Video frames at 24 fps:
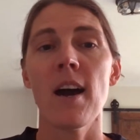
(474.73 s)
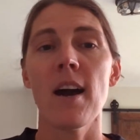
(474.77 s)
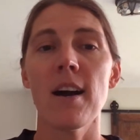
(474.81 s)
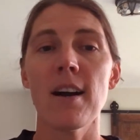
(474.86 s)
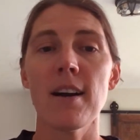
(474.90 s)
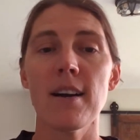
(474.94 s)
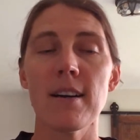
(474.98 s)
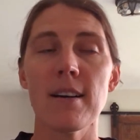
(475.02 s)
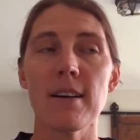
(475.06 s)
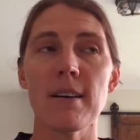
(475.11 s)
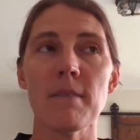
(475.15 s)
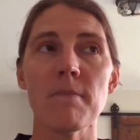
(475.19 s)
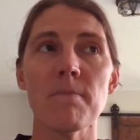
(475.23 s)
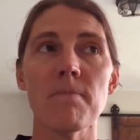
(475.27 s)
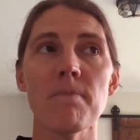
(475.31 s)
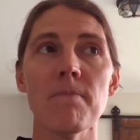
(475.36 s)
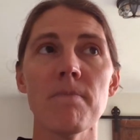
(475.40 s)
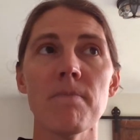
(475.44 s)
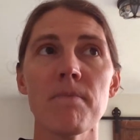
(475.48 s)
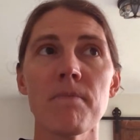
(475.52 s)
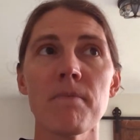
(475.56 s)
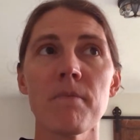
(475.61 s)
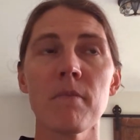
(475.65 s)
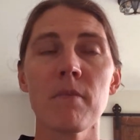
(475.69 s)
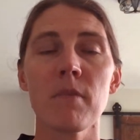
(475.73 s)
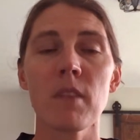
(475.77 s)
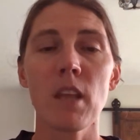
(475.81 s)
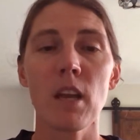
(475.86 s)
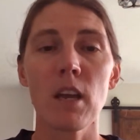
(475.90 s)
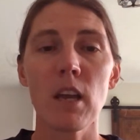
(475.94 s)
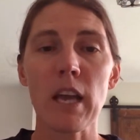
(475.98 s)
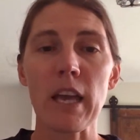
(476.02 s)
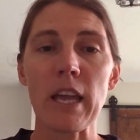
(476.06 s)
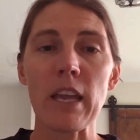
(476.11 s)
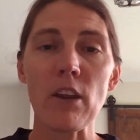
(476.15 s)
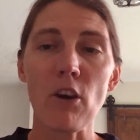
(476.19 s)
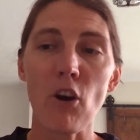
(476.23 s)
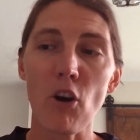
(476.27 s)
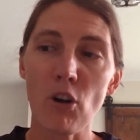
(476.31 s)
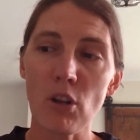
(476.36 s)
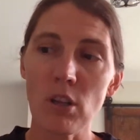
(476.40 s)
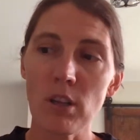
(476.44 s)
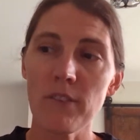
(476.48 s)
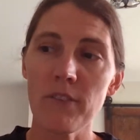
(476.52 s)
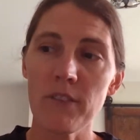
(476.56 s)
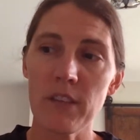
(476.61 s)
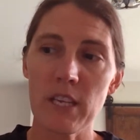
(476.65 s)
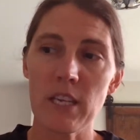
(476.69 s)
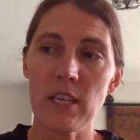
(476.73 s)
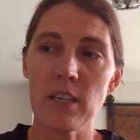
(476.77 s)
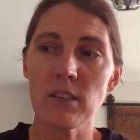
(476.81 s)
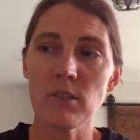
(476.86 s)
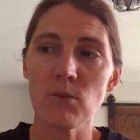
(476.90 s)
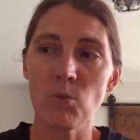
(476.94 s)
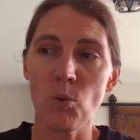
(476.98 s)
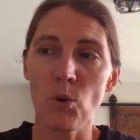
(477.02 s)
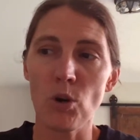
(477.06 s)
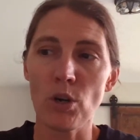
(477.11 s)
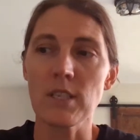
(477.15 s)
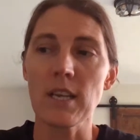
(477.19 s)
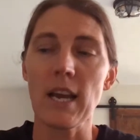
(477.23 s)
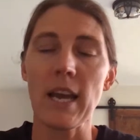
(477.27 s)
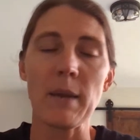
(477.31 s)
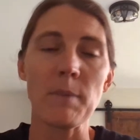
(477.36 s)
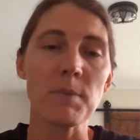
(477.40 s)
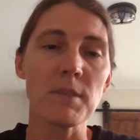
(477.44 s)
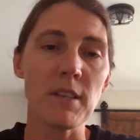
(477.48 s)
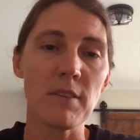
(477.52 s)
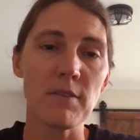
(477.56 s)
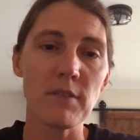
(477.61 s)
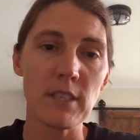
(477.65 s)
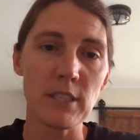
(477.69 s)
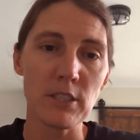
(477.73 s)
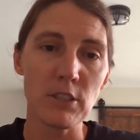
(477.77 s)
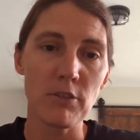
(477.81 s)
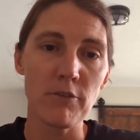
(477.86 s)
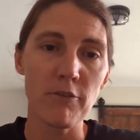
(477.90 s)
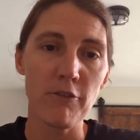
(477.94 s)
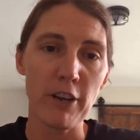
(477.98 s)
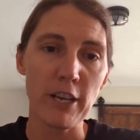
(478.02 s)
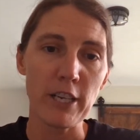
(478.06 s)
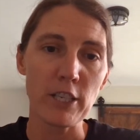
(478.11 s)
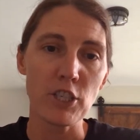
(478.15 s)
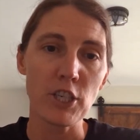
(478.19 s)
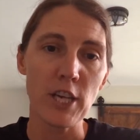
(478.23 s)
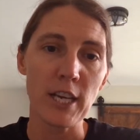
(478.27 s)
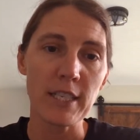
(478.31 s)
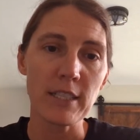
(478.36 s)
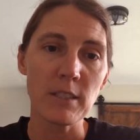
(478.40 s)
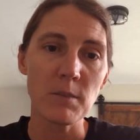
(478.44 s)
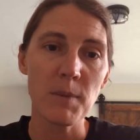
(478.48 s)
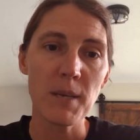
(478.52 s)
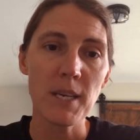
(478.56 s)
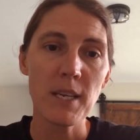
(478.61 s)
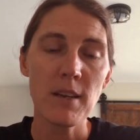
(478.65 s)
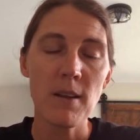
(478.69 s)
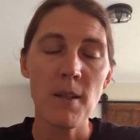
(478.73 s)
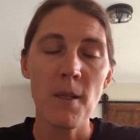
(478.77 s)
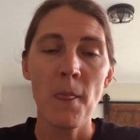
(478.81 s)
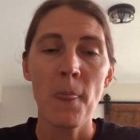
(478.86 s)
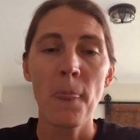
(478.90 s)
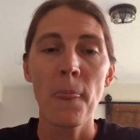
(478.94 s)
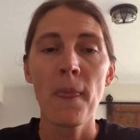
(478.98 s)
Um, and all of these were types of disenfranchisement.